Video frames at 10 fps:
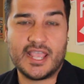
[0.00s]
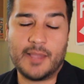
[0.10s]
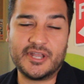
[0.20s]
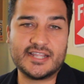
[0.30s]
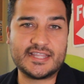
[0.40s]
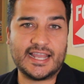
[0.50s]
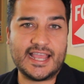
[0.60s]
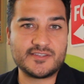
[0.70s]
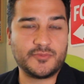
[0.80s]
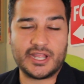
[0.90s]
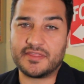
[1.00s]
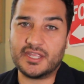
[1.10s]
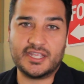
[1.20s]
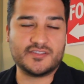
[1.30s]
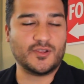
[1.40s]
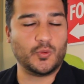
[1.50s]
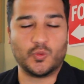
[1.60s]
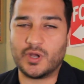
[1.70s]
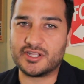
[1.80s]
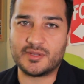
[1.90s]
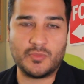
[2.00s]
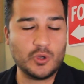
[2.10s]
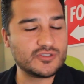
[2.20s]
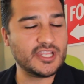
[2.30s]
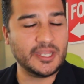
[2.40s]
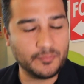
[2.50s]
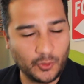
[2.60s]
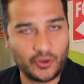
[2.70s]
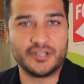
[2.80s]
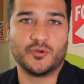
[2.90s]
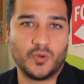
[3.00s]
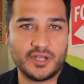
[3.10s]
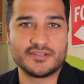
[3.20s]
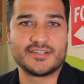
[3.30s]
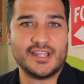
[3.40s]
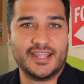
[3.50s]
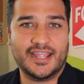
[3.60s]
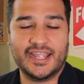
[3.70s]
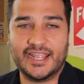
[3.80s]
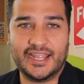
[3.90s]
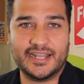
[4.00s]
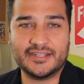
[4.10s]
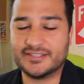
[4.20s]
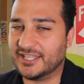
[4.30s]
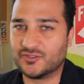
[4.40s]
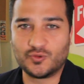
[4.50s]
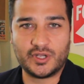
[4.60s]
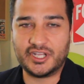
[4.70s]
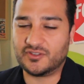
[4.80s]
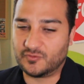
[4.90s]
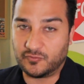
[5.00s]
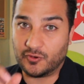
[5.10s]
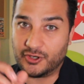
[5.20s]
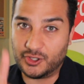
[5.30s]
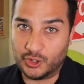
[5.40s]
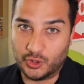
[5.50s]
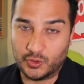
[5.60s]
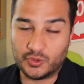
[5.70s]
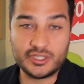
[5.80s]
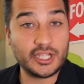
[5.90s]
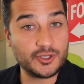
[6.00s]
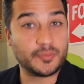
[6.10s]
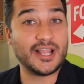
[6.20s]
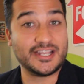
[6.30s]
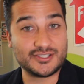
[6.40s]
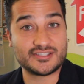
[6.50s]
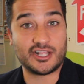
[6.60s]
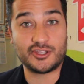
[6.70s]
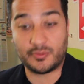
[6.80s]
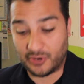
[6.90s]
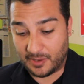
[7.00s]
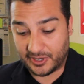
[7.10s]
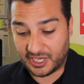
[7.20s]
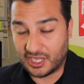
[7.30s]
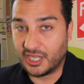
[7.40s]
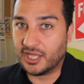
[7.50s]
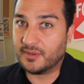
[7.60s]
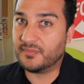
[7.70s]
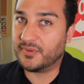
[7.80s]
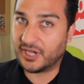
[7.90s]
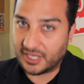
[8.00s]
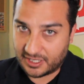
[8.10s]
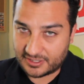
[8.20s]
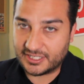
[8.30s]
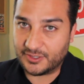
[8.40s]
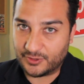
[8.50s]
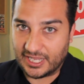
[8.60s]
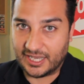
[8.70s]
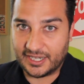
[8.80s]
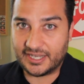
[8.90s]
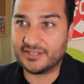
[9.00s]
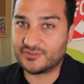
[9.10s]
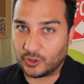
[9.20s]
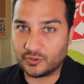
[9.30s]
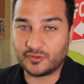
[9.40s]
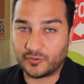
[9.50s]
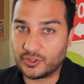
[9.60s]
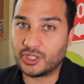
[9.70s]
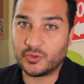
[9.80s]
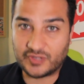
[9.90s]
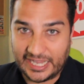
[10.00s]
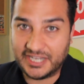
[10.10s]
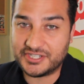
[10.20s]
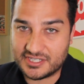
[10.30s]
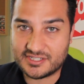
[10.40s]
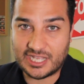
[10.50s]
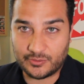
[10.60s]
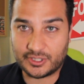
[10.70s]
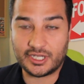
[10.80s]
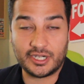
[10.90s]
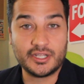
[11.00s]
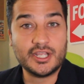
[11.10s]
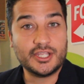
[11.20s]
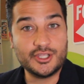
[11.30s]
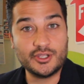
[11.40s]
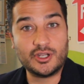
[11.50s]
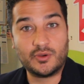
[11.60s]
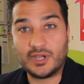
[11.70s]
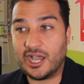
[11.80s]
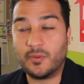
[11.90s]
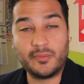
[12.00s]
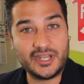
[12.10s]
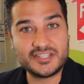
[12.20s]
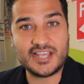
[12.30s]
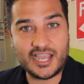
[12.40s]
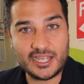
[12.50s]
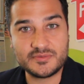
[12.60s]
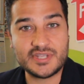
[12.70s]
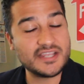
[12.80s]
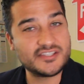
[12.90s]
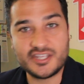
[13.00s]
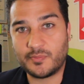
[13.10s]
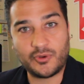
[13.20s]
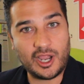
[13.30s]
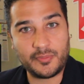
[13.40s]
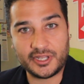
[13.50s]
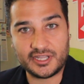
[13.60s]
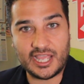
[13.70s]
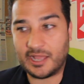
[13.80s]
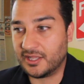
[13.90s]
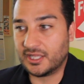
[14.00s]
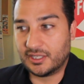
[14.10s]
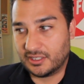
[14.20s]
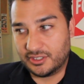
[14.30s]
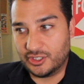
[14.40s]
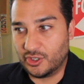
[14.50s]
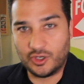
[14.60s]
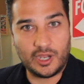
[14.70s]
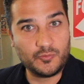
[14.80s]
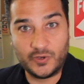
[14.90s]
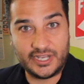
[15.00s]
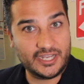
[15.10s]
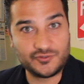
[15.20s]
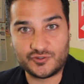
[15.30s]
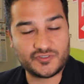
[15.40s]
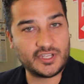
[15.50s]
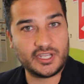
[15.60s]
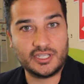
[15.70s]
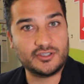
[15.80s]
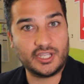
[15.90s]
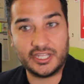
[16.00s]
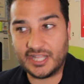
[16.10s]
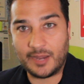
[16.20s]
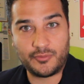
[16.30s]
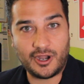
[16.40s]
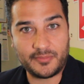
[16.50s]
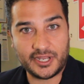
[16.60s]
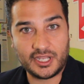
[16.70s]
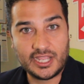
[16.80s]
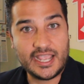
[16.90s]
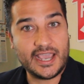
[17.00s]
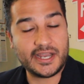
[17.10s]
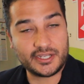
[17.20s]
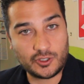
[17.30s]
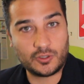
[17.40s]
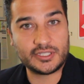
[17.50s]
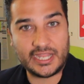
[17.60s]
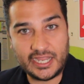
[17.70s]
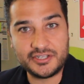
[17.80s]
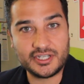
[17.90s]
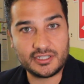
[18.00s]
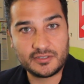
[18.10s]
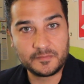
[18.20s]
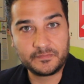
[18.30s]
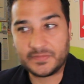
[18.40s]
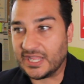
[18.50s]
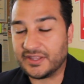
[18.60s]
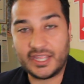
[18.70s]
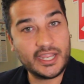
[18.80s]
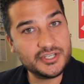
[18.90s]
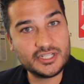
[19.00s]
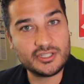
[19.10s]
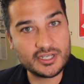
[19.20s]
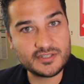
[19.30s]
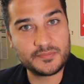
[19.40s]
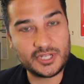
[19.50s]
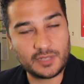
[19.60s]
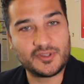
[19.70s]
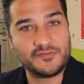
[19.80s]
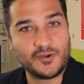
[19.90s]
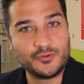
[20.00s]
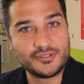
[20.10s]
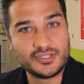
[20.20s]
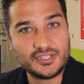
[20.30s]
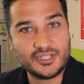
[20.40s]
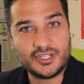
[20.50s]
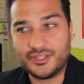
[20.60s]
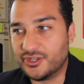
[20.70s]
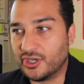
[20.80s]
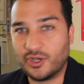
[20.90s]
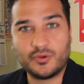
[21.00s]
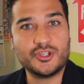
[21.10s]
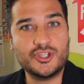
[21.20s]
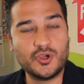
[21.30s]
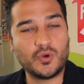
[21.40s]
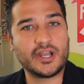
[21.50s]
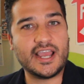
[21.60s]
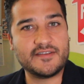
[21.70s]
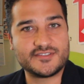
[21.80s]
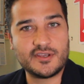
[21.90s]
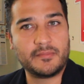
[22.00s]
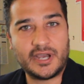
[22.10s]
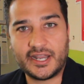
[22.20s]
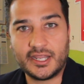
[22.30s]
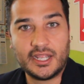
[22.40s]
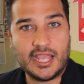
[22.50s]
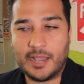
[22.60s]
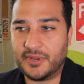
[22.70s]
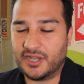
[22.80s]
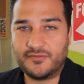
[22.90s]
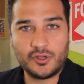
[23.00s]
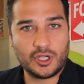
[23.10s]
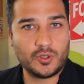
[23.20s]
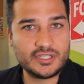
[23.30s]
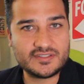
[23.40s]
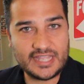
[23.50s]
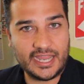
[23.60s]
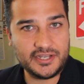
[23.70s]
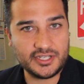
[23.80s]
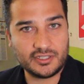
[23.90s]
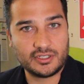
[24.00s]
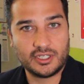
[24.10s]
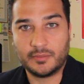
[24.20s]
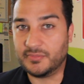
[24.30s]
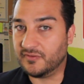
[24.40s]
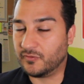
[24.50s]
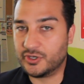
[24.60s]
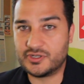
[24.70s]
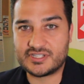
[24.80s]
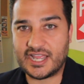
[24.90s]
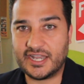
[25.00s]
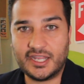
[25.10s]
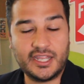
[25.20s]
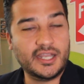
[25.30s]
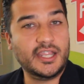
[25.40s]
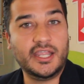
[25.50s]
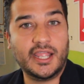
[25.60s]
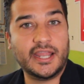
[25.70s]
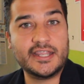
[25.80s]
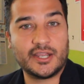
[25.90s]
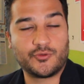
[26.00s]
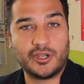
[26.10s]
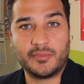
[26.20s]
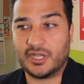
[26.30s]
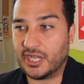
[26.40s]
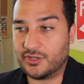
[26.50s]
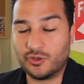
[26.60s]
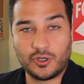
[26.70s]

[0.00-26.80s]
I mean, and the last, but I think is one of the most important ones, and this one is for you that you're planning to sell your property. But in reality, it's also for those agents out there. You know, how many times I see a property that, you know, I'm really interested in that property, and I call the agent and the agent doesn't pick up the phone. You know, you want to have somebody. I mean, if you call this agent before you're signing in any agreement, and you